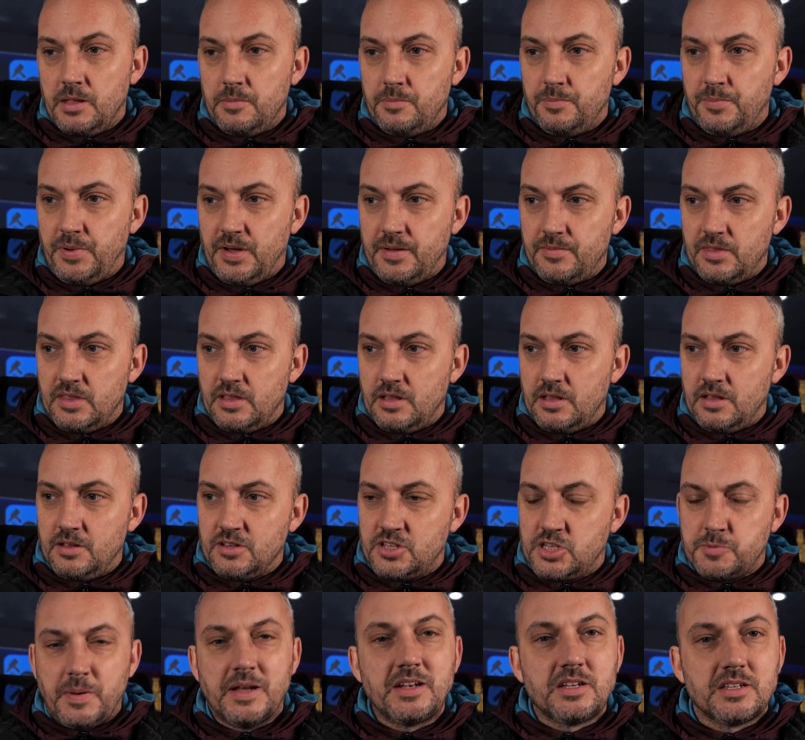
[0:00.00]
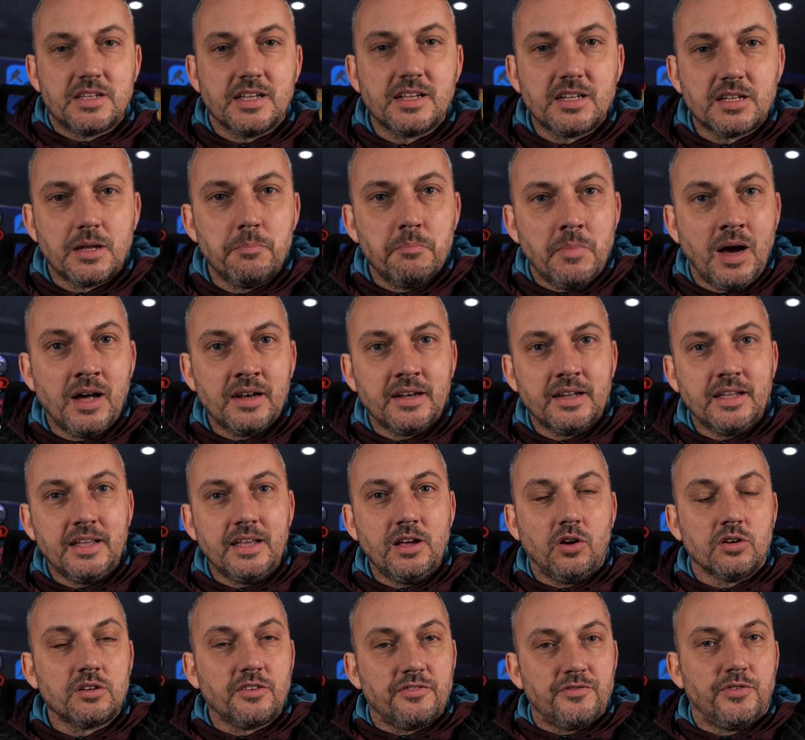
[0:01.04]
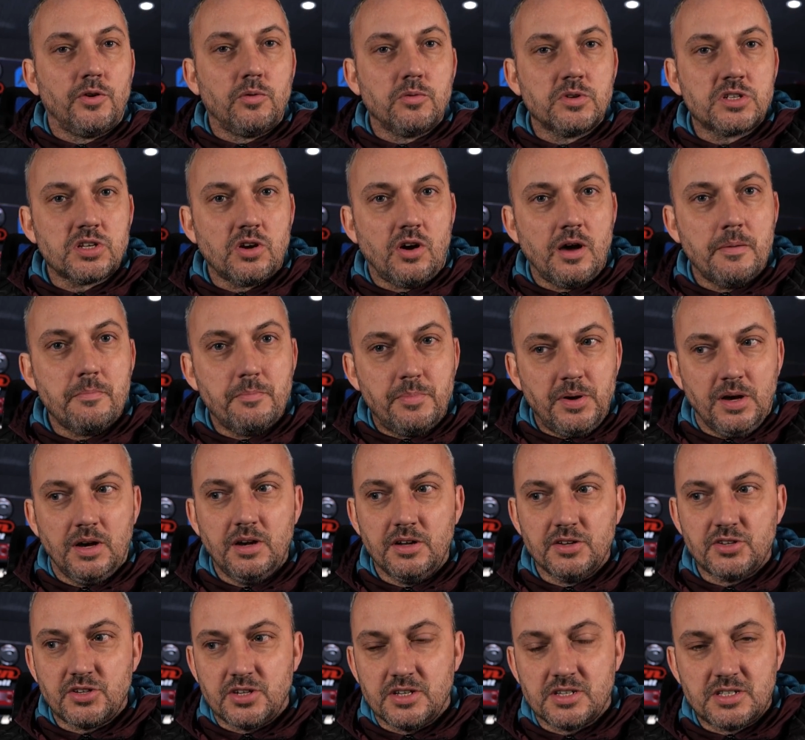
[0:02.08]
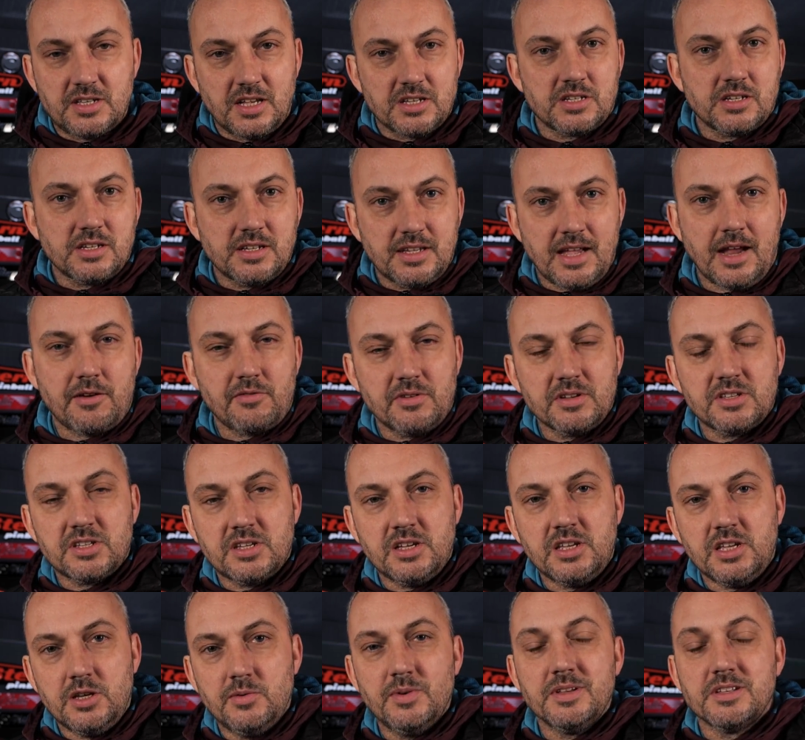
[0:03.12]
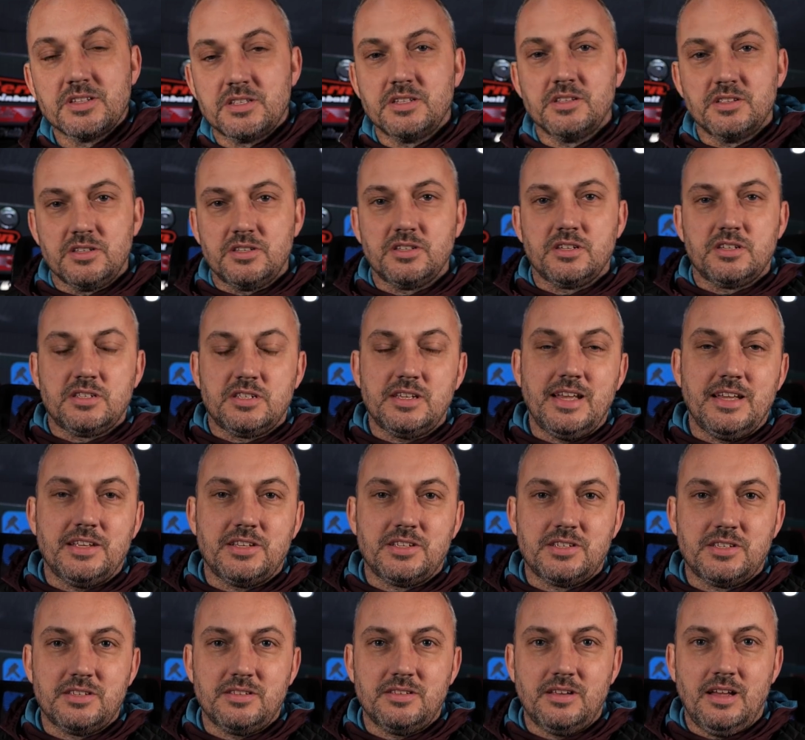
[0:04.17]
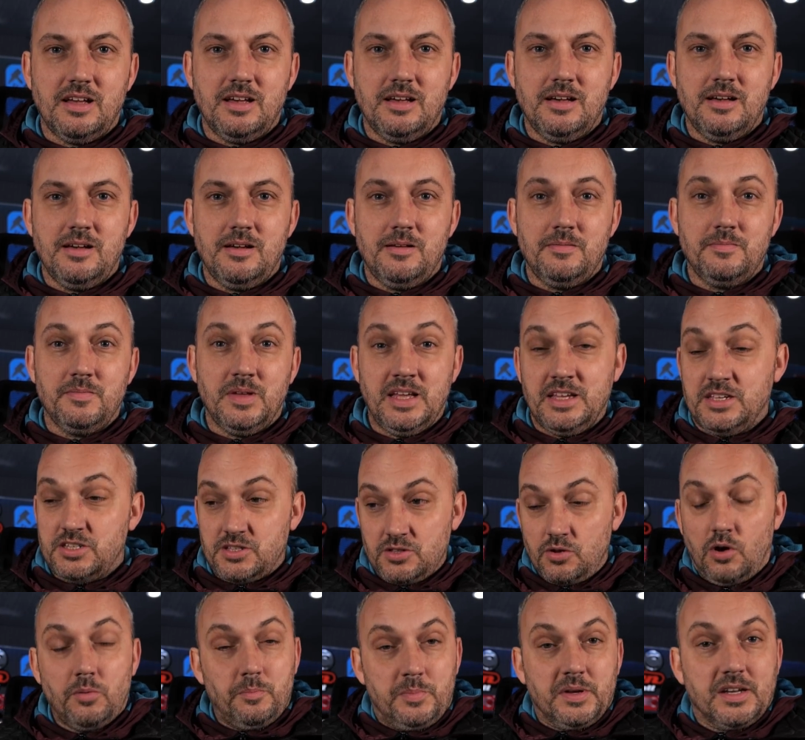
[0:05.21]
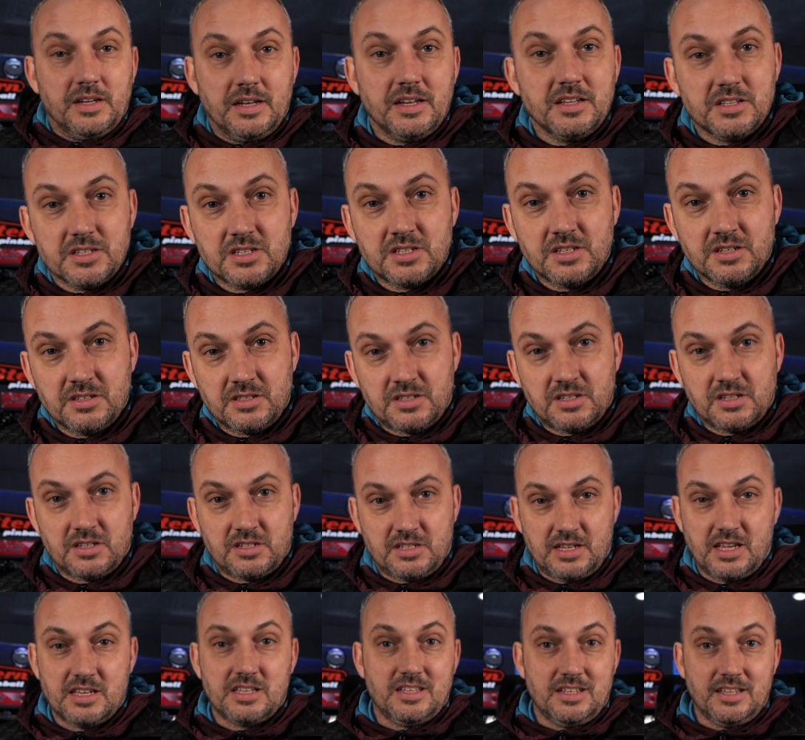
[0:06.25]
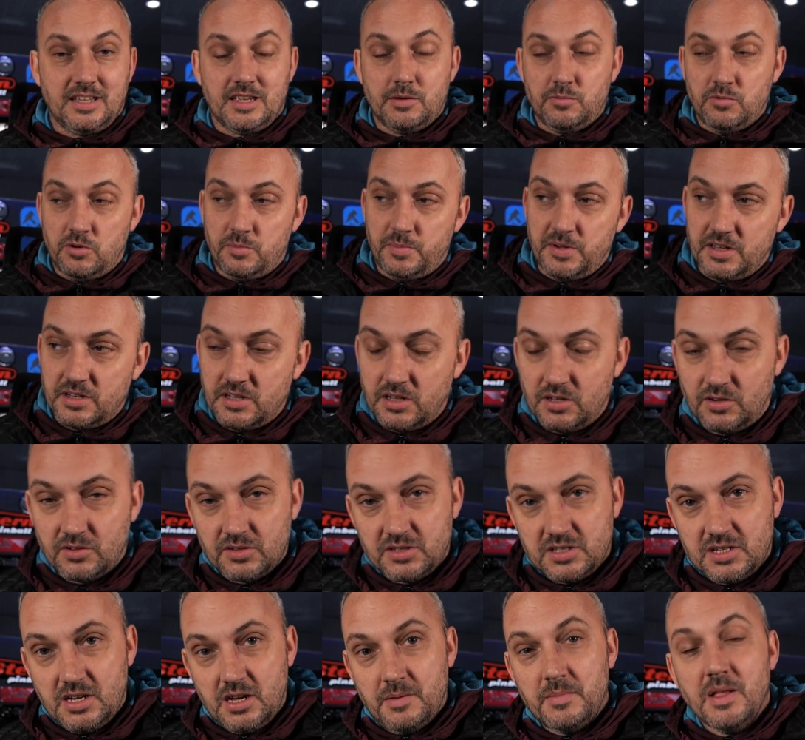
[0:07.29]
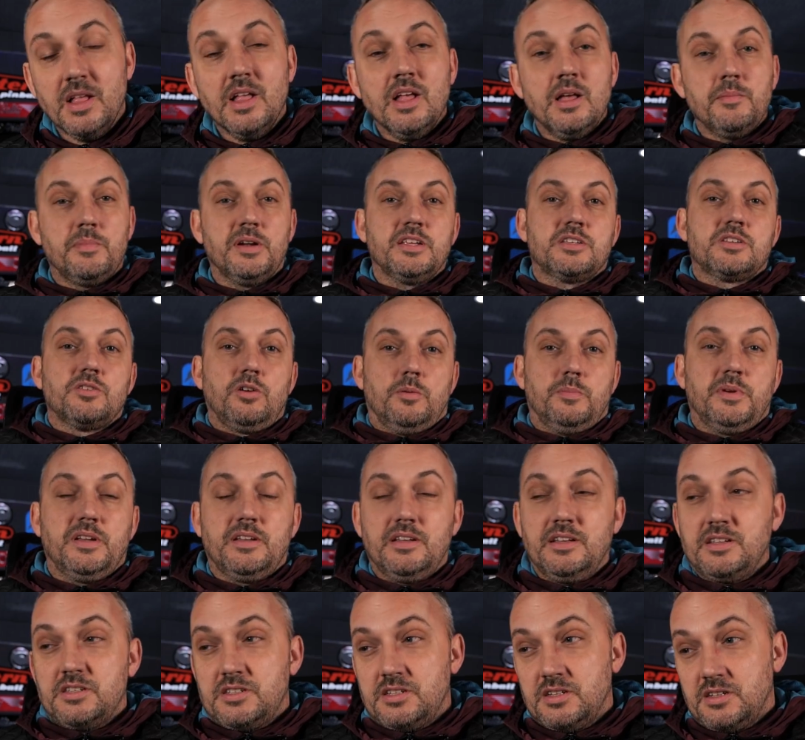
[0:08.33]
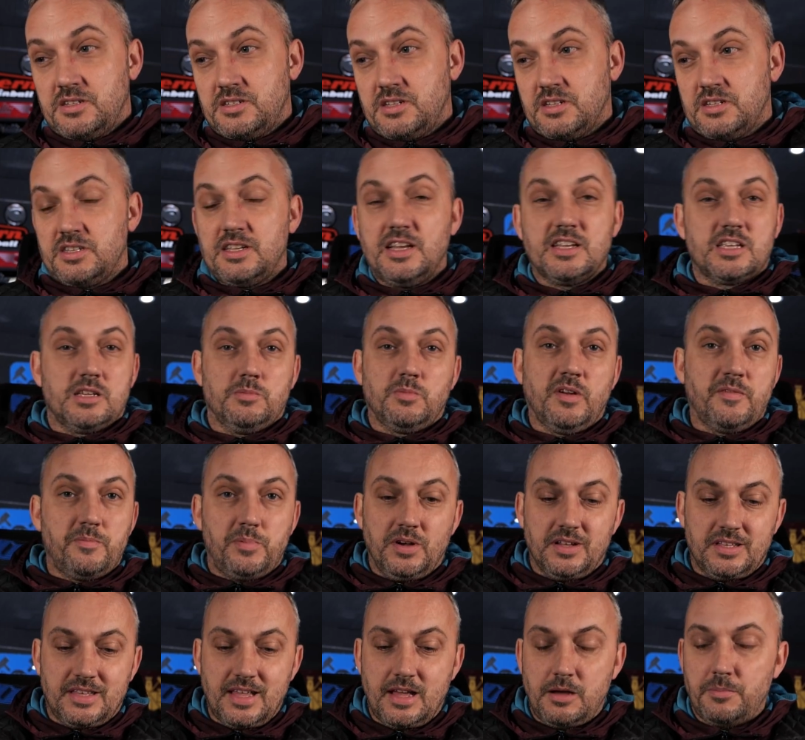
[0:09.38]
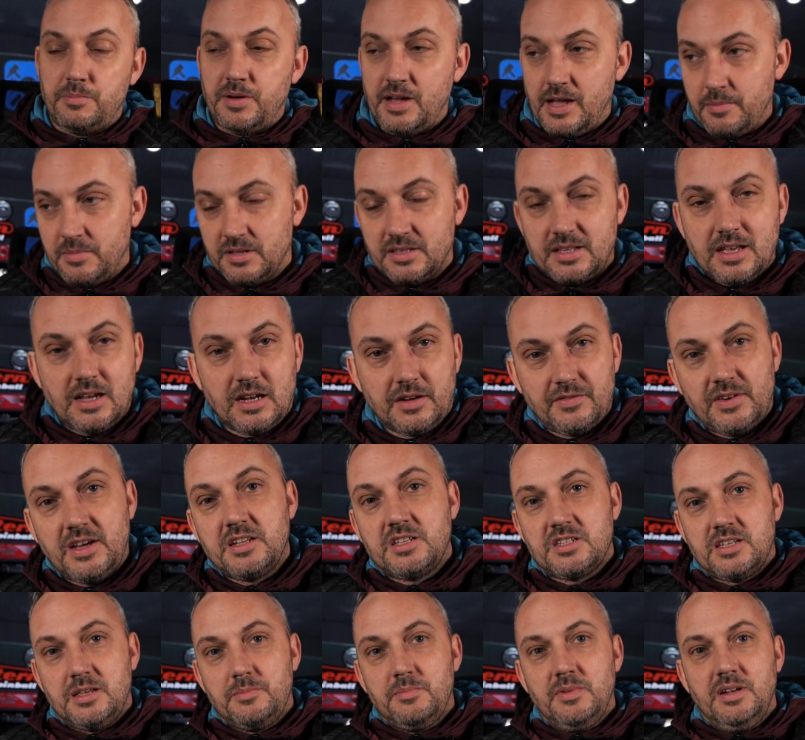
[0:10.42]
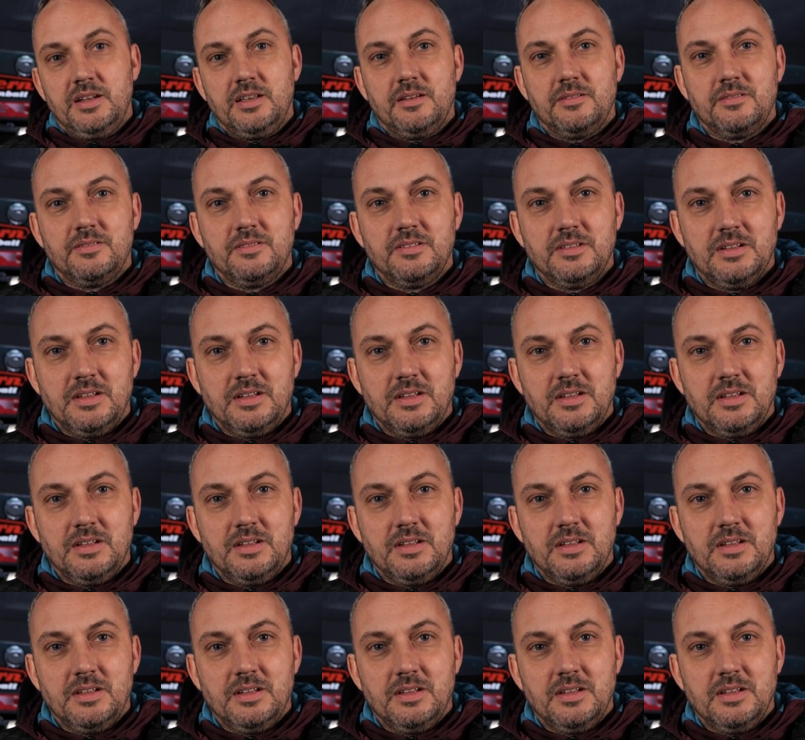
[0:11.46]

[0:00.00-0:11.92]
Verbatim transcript: But spending the money on a full time purchase doesn't guarantee you instant success. Um, he's not been an instant success. I think he will be in the long term, but he's not been an instant success. And we put a down payment down of 18 million.